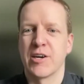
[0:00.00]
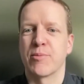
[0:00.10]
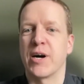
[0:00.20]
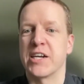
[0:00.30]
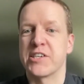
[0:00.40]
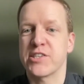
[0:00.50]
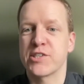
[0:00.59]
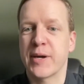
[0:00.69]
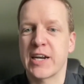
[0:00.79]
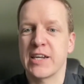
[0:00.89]
Right, just
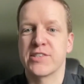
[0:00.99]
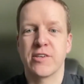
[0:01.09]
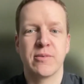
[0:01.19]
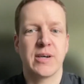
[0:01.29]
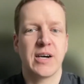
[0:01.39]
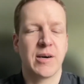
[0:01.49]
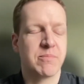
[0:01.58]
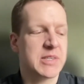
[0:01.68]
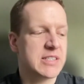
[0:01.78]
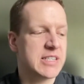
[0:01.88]
quickly.
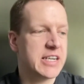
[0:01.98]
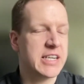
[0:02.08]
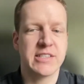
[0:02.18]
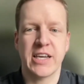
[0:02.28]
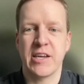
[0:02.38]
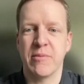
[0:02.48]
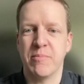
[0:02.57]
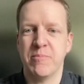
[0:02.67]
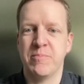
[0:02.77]
So CIG is a